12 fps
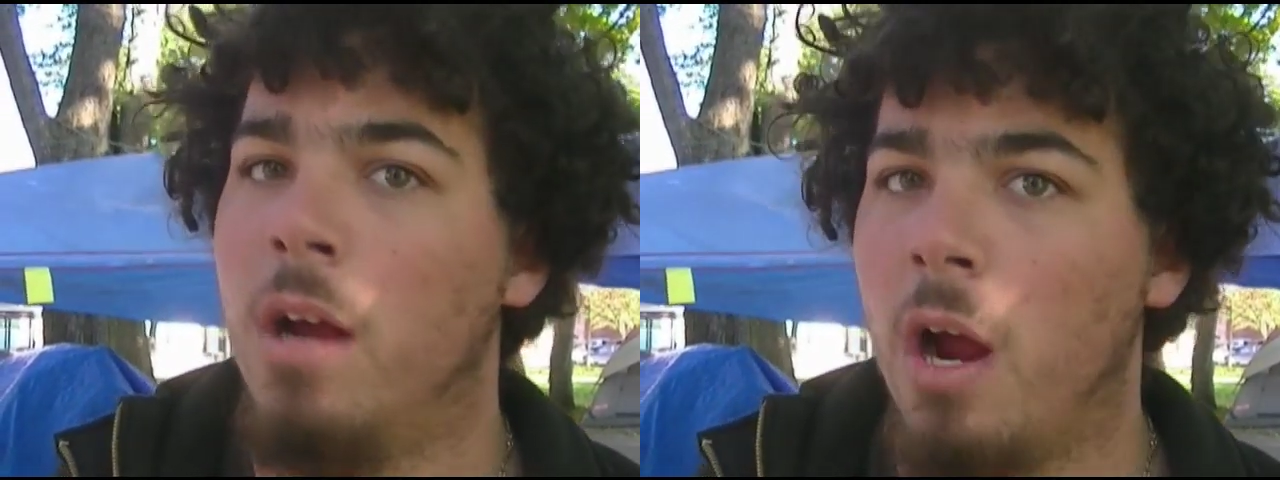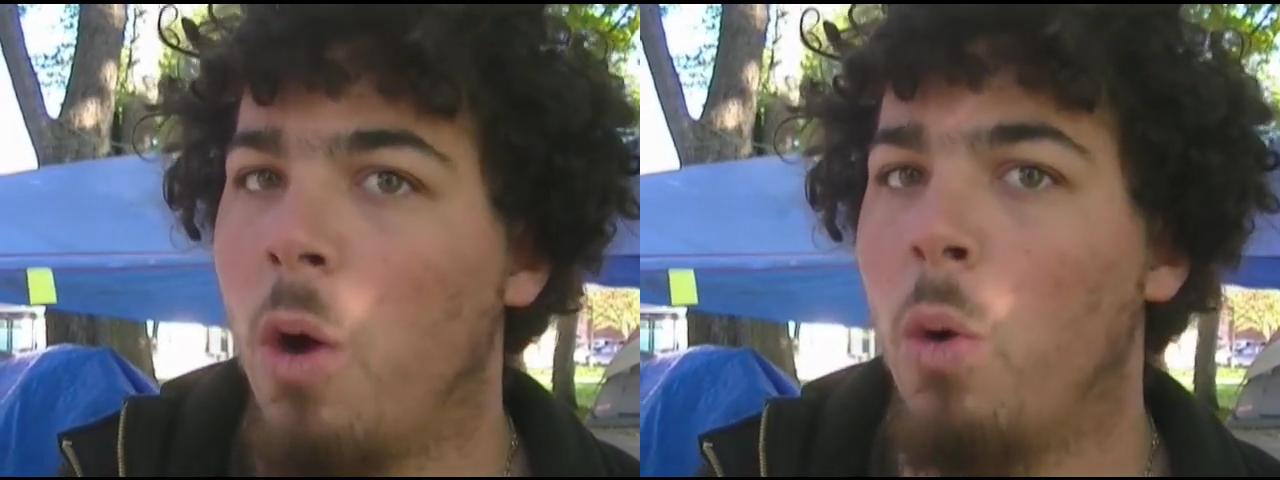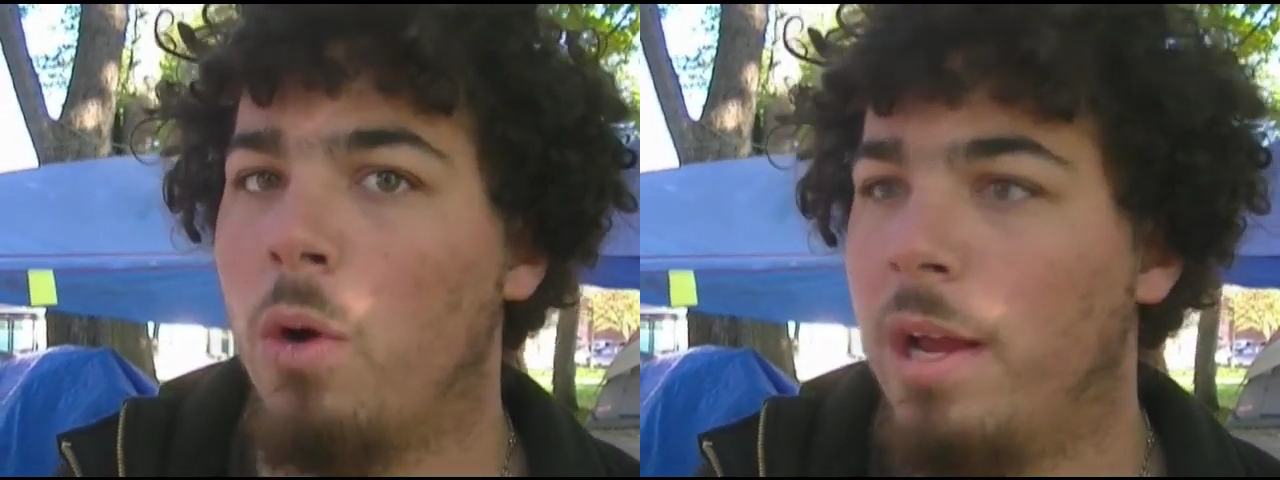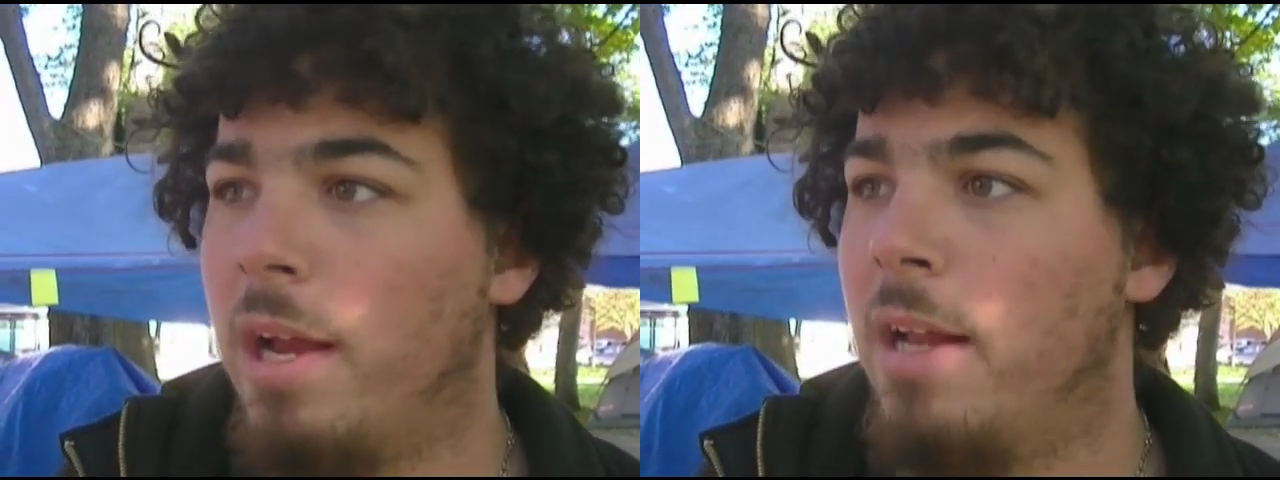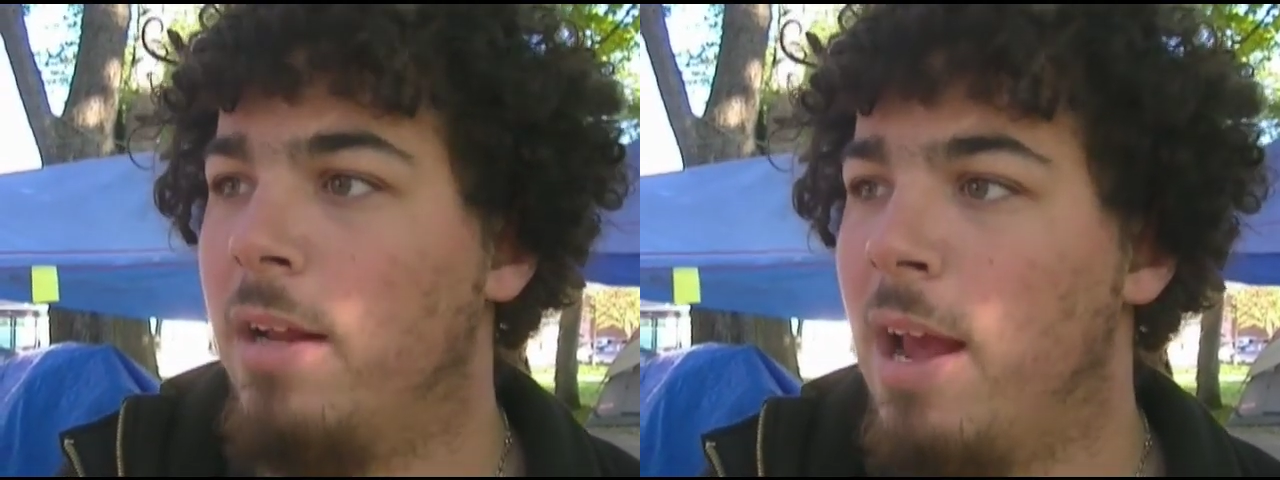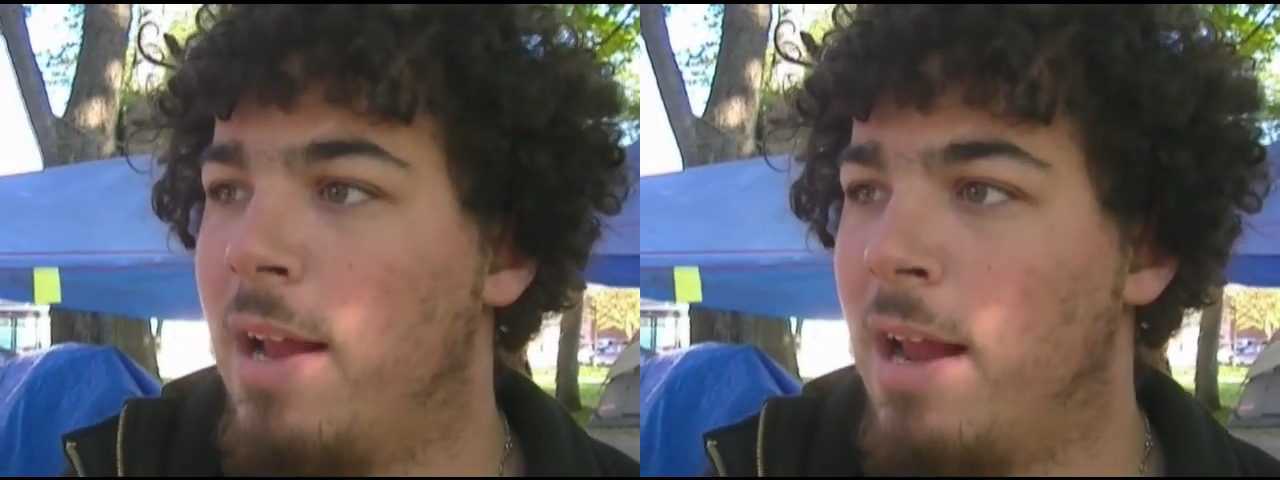are hoarding
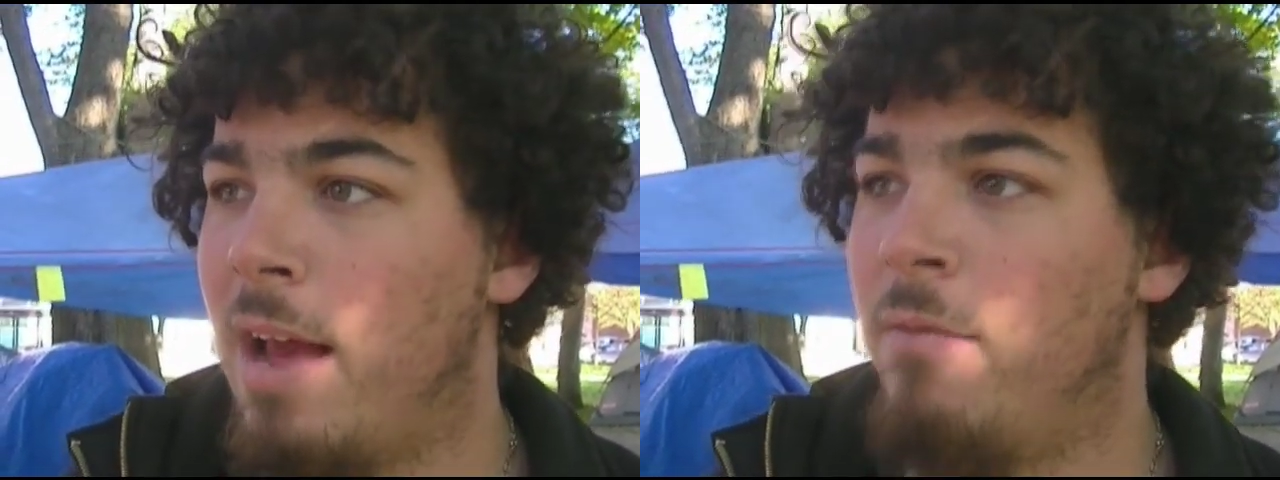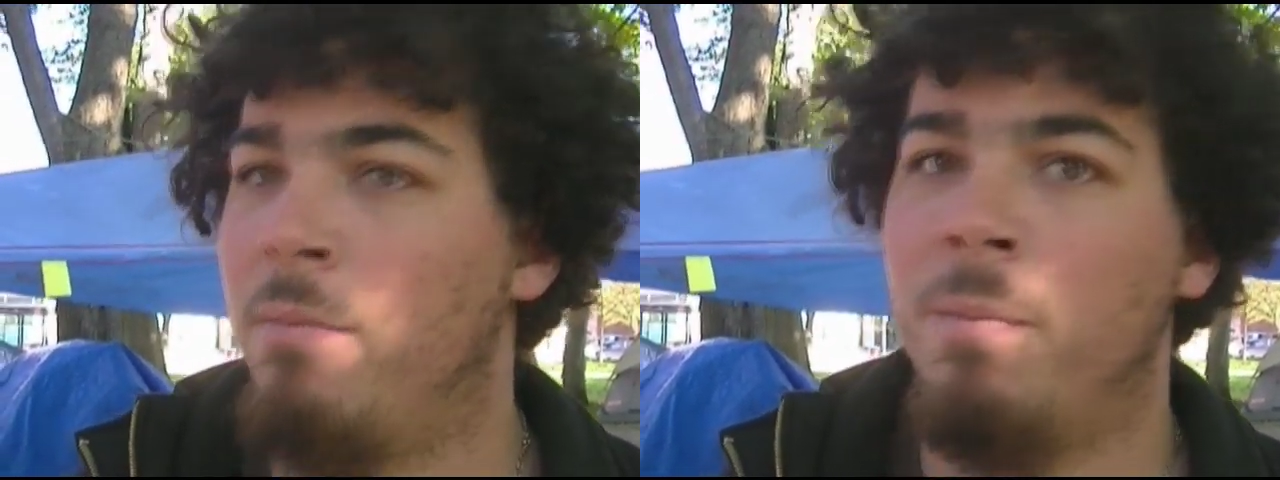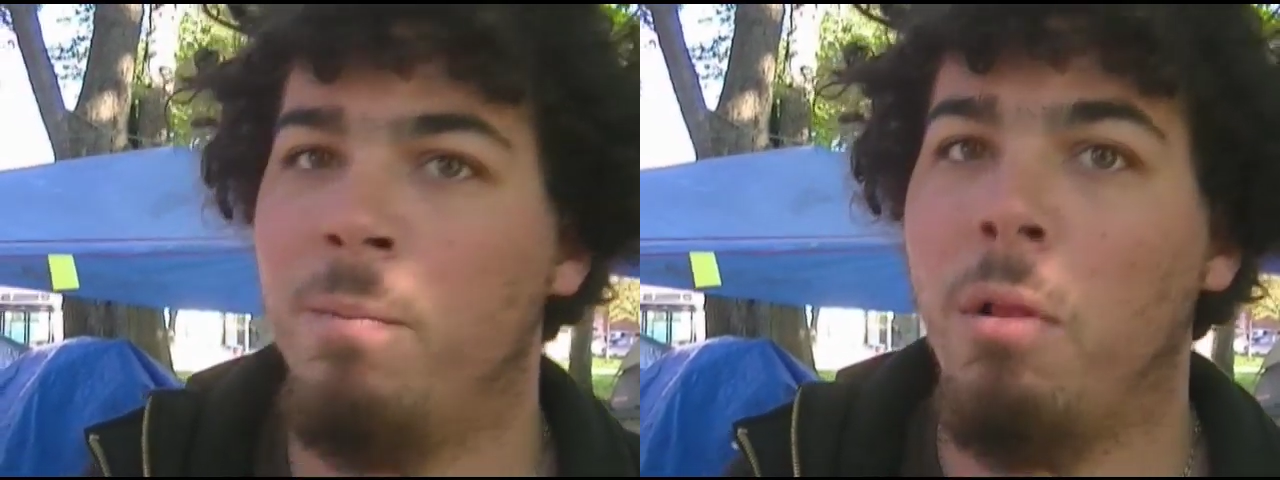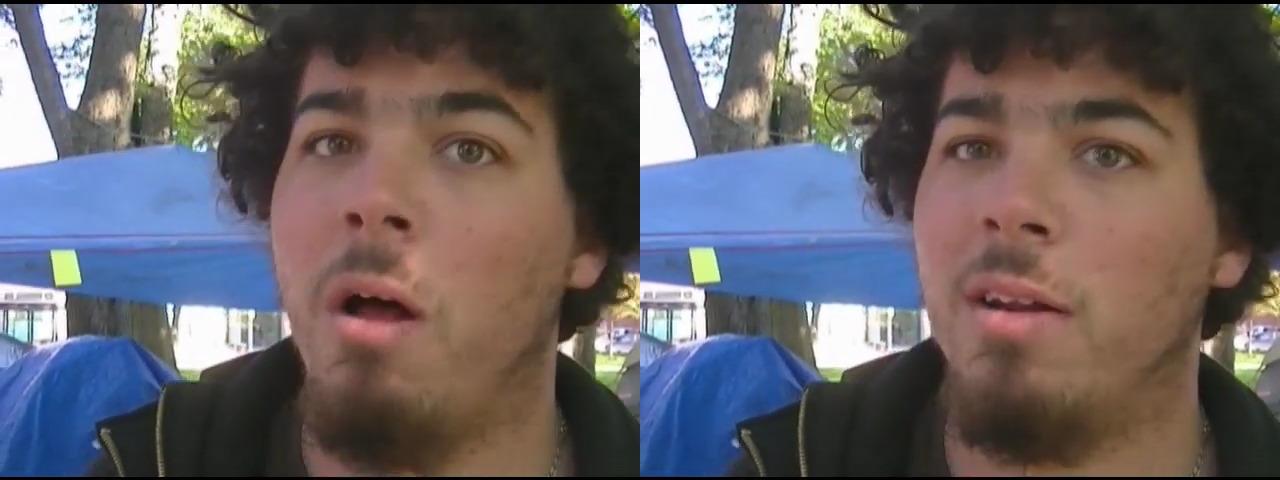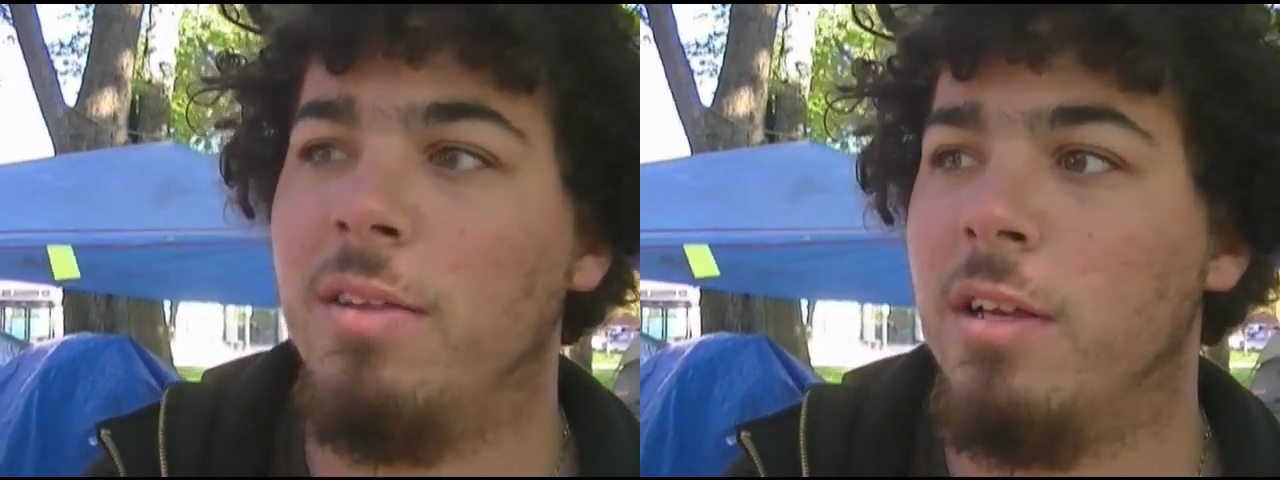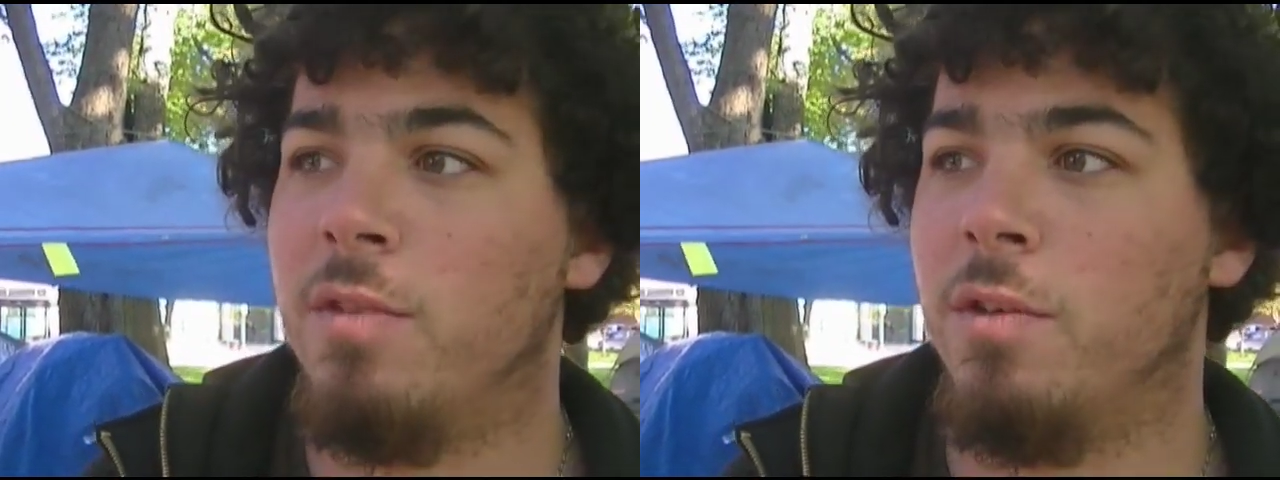and, and have
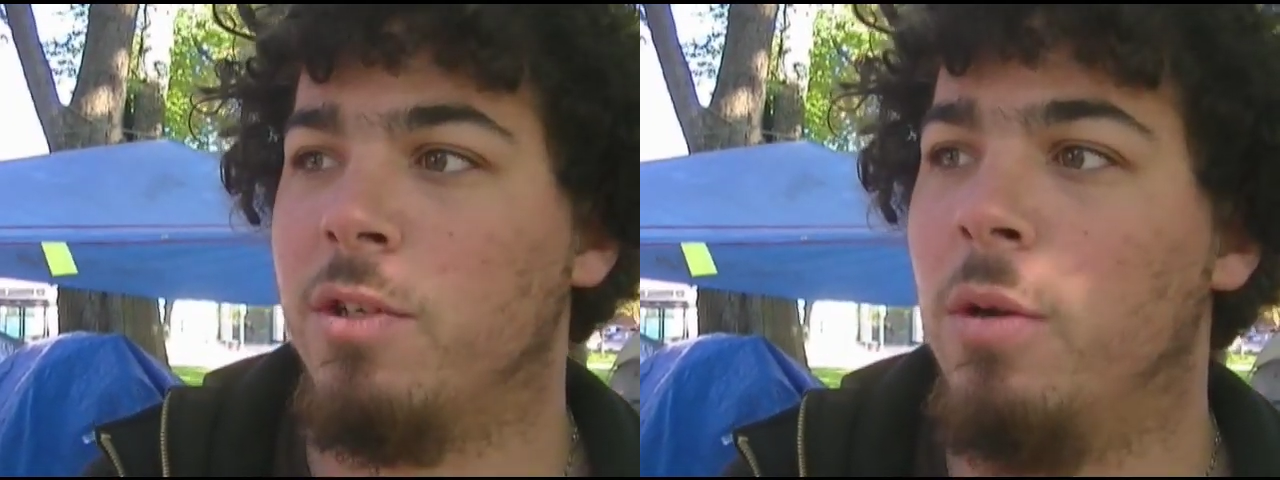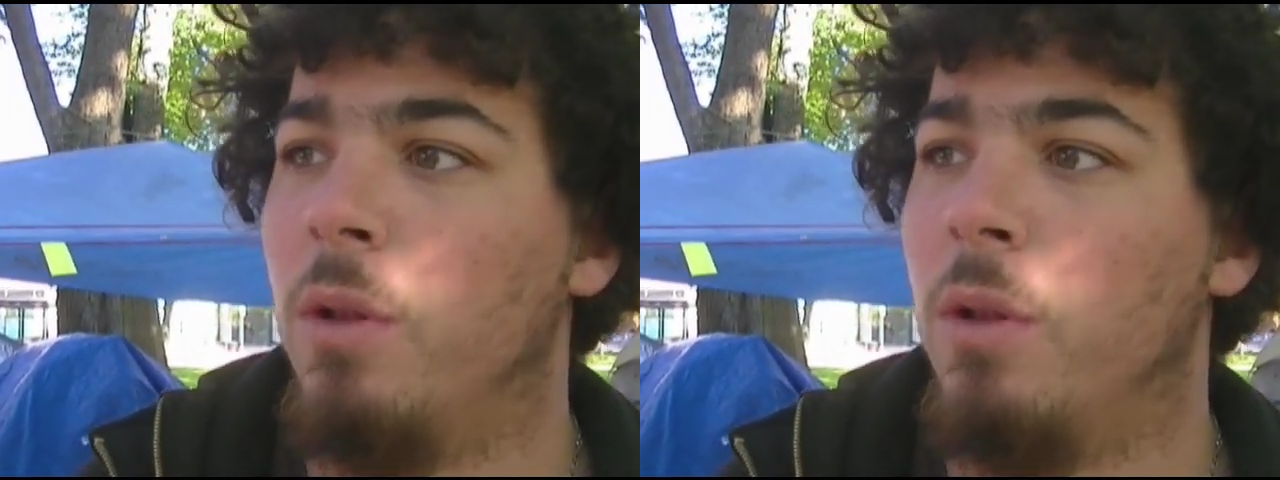plotted this for so